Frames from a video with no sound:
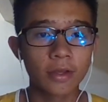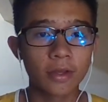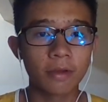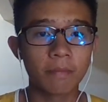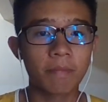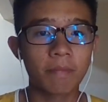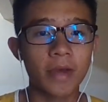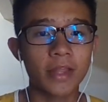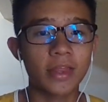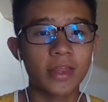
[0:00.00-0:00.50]

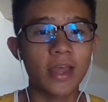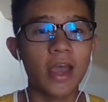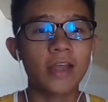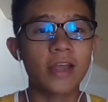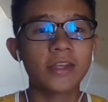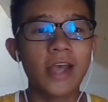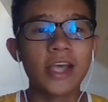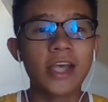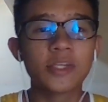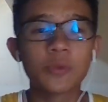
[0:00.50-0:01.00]
But
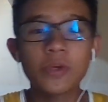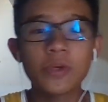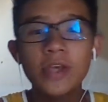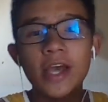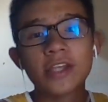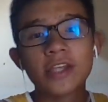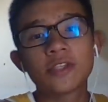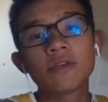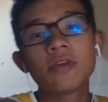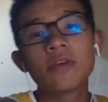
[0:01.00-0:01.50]
as
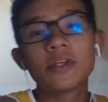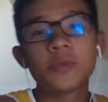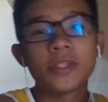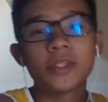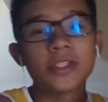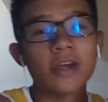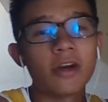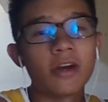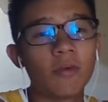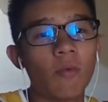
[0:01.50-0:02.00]
soon as we
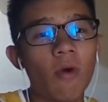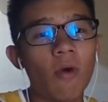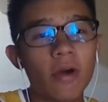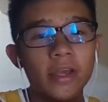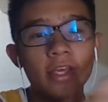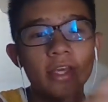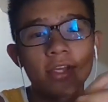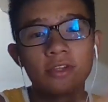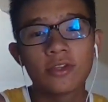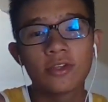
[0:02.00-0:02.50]
started
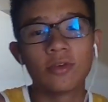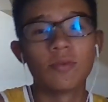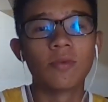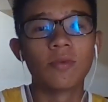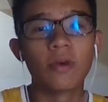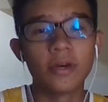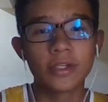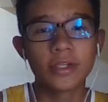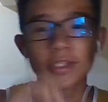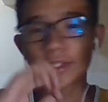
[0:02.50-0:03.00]
walking
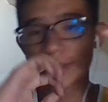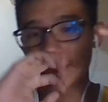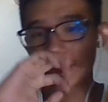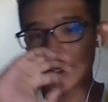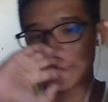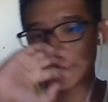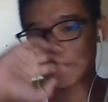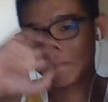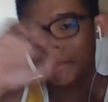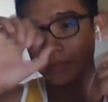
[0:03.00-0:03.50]
towards
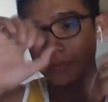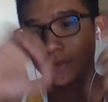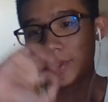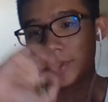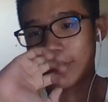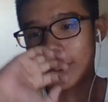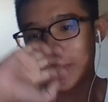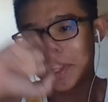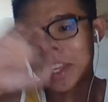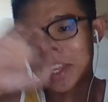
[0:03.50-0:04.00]

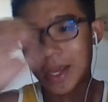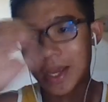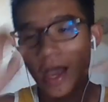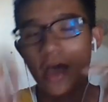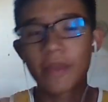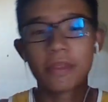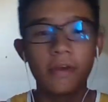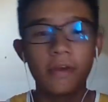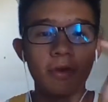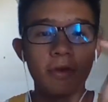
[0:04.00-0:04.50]

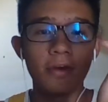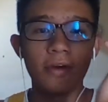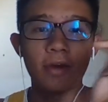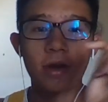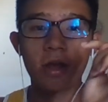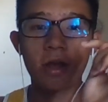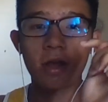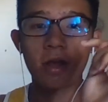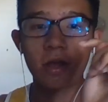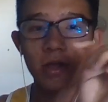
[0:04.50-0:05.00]

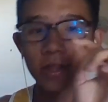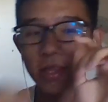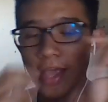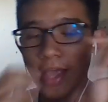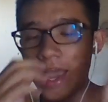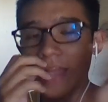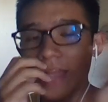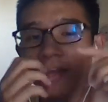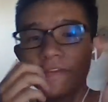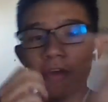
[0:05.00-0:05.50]
the
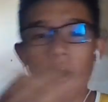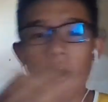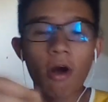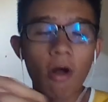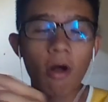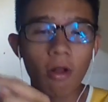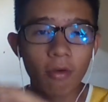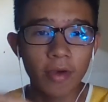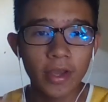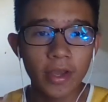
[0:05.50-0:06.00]
end of the
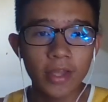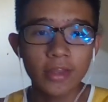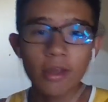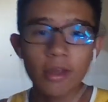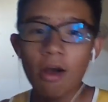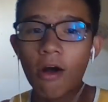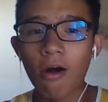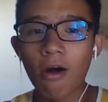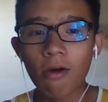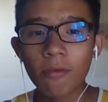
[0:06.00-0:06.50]

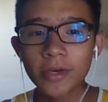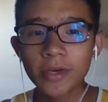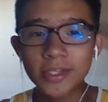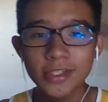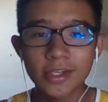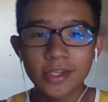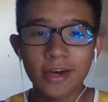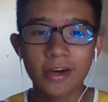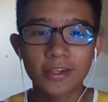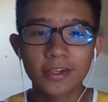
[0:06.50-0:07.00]
hallway
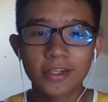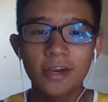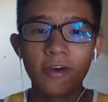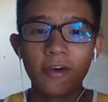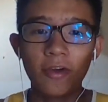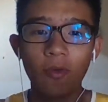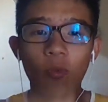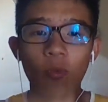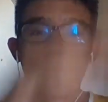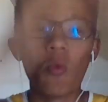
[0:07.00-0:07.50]
started
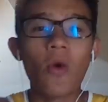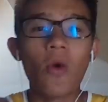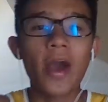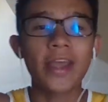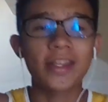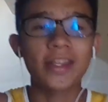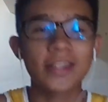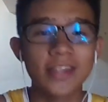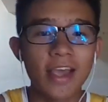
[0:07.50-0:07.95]
turning white.